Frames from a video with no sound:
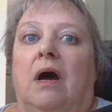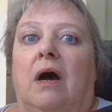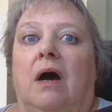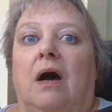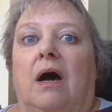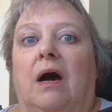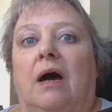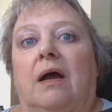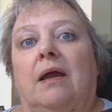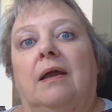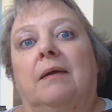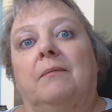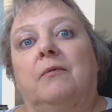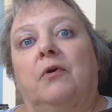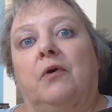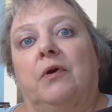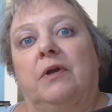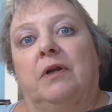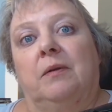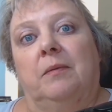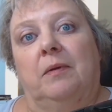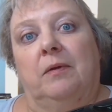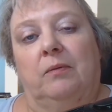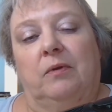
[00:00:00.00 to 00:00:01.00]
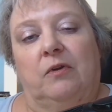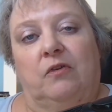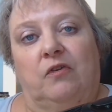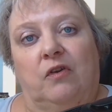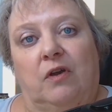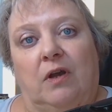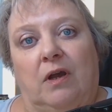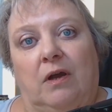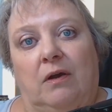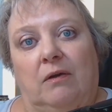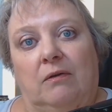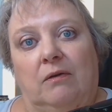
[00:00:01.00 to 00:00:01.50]
I am going to be
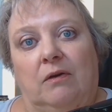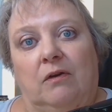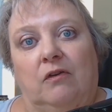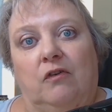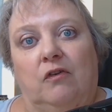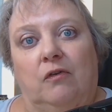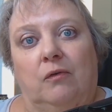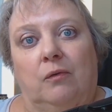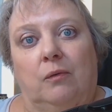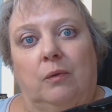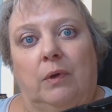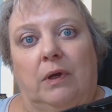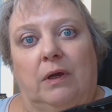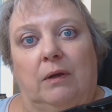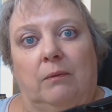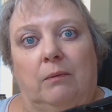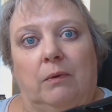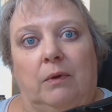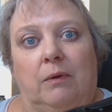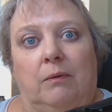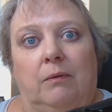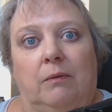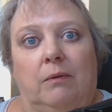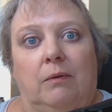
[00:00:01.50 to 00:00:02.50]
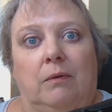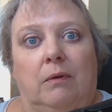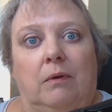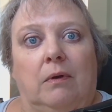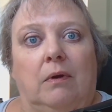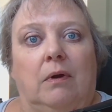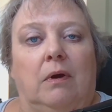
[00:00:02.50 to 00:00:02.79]
reaching out to a recruiter